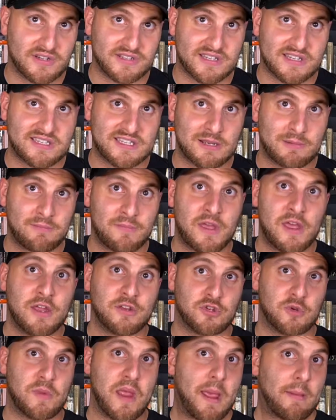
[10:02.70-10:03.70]
system
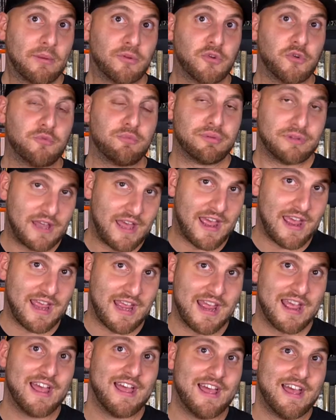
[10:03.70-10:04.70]
to be able to play
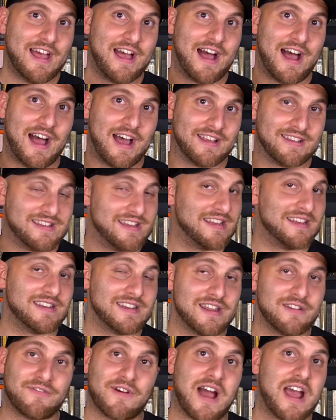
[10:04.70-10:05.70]

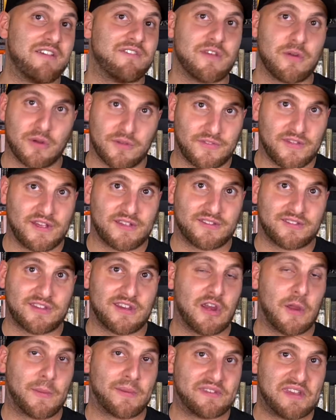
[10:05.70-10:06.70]
D&D 5e with us
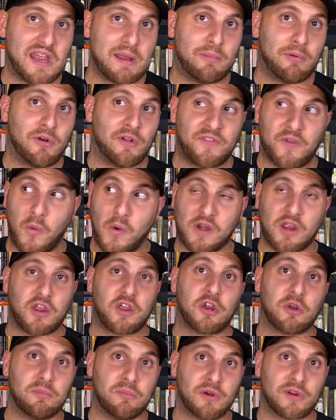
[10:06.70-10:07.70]
here at the table at the Wicked
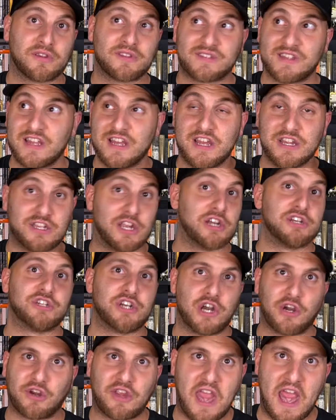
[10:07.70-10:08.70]
Good Books Dungeon
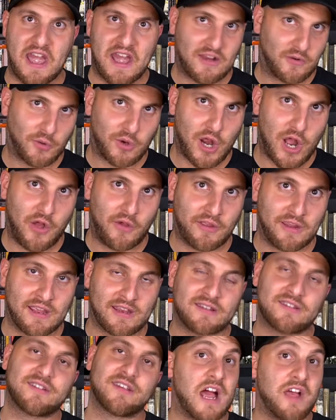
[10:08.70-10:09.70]
Arcade, as we're calling
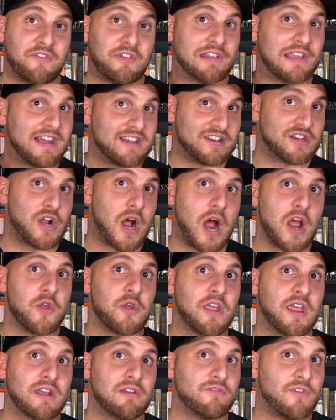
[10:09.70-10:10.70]
it. Now, if you'd like to know how you can
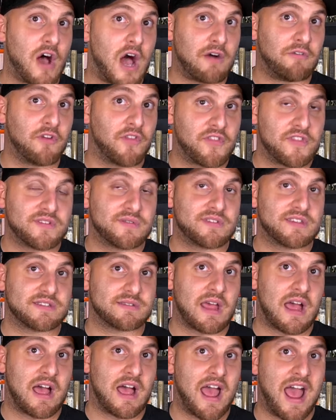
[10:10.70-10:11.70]
get involved with this
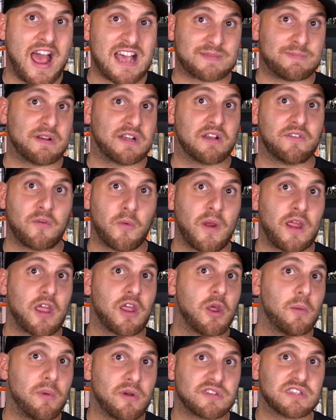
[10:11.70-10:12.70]
aspect of the Wicked
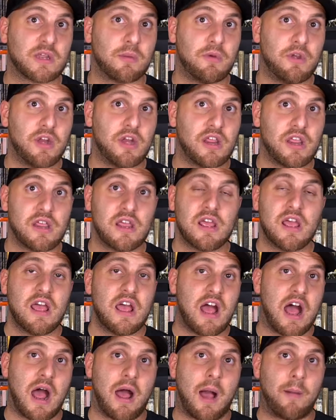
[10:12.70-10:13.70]
Good Books community,
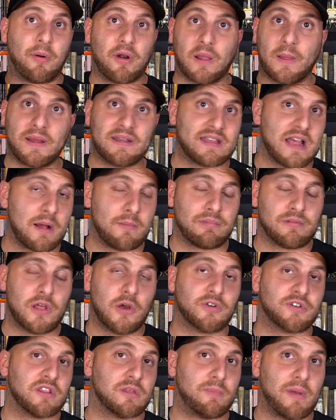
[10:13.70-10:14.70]
I'll put a link down below
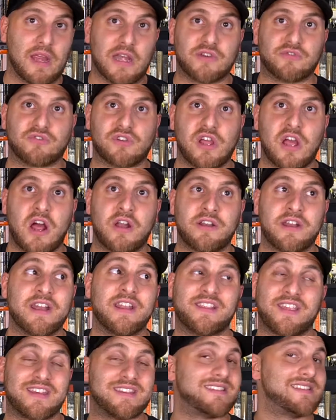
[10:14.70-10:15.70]
to the Patreon. It is
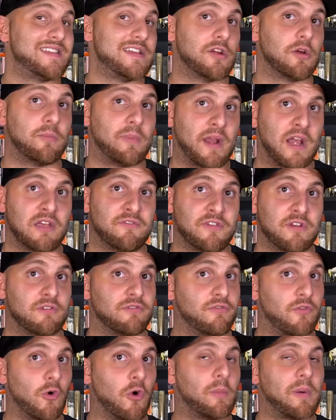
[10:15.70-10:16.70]
a tier benefit
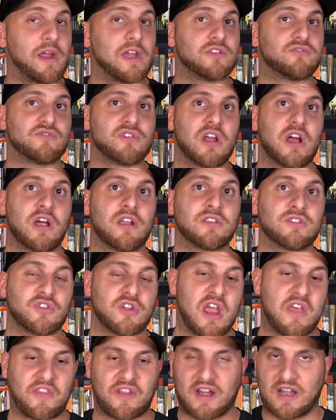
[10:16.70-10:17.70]
for Patreon, so you
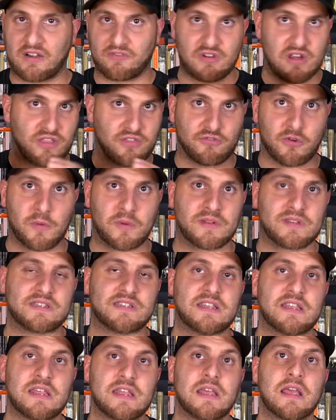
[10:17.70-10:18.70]
have to kind of read through and
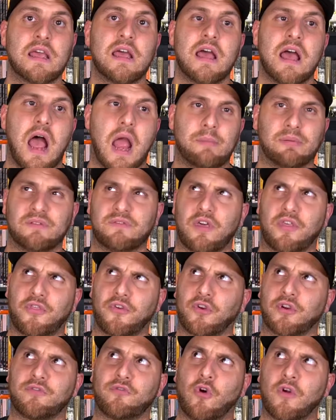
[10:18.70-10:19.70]
see. I believe the
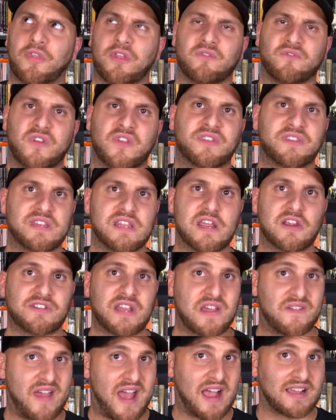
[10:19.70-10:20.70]
3rd, 4th, and 5th tiers
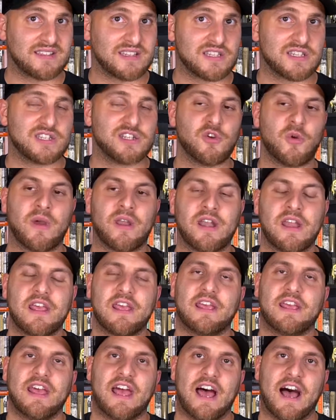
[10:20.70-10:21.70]
have access to it.
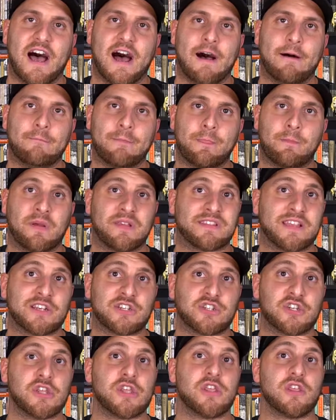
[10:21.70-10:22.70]
But
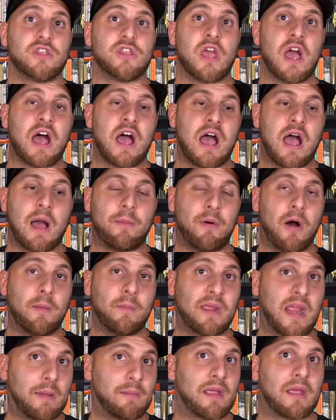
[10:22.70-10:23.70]
essentially, upon
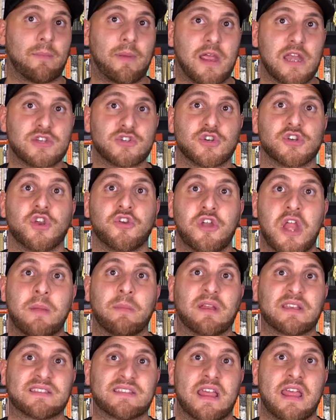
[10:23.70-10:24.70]
becoming a patron, your name
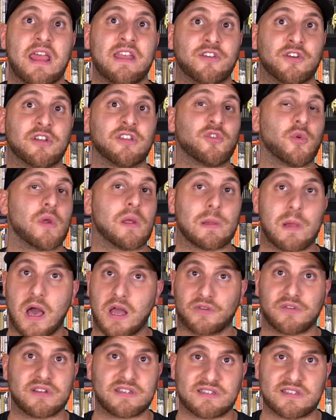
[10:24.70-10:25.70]
gets entered into a
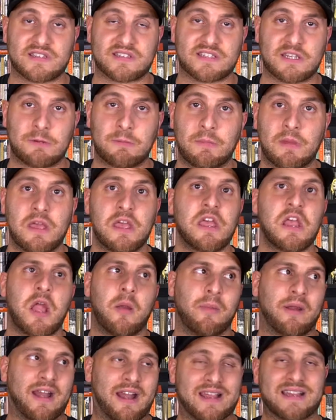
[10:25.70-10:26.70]
lottery system, and
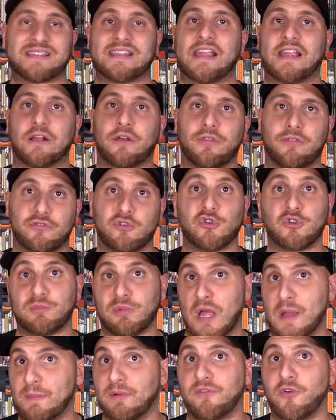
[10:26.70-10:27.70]
we kind of cycle through who's
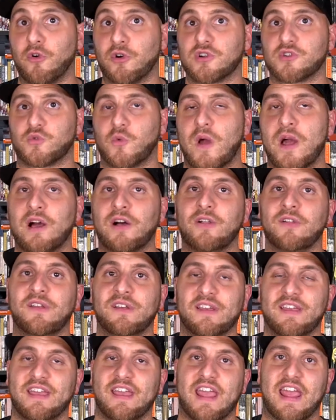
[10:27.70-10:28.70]
played before as well.
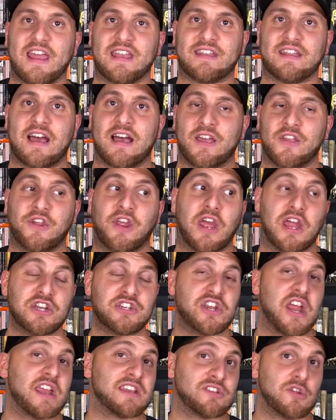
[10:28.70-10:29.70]
And you get a
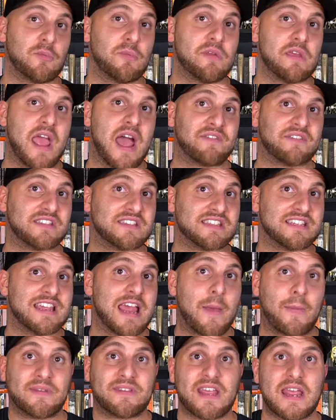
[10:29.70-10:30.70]
chance to have a seat
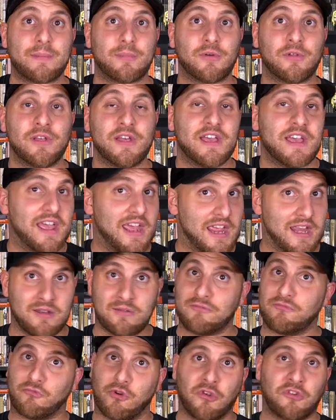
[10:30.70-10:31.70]
at the table
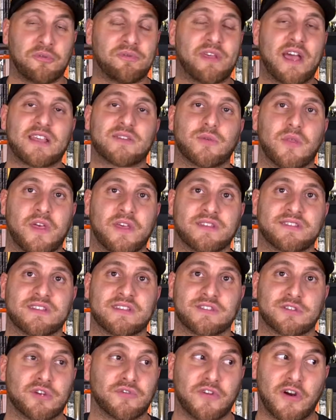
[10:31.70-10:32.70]
and roll some dice with us. And
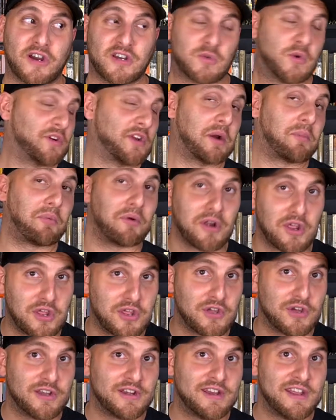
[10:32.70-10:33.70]
so far, it's worked out pretty
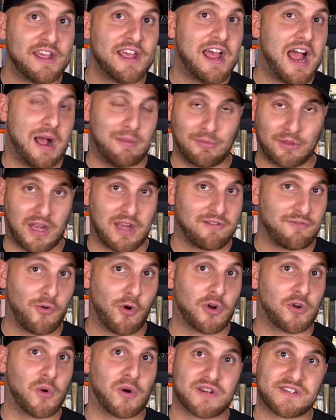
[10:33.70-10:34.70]
good. I'm looking forward
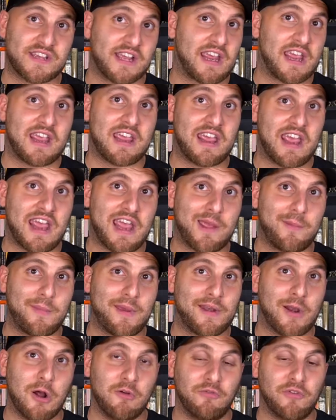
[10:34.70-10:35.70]
to our second game,
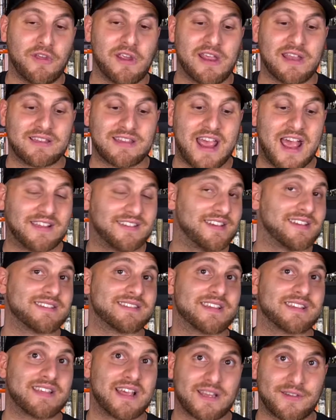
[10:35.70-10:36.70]
and hopefully it's as
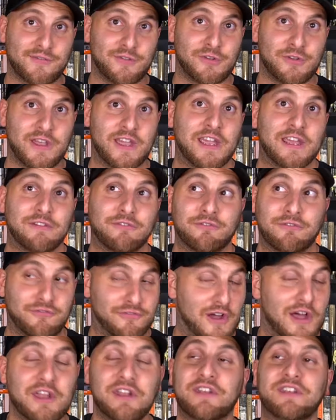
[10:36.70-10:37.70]
successful and
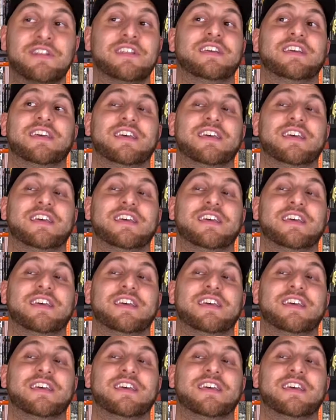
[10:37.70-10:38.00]
fun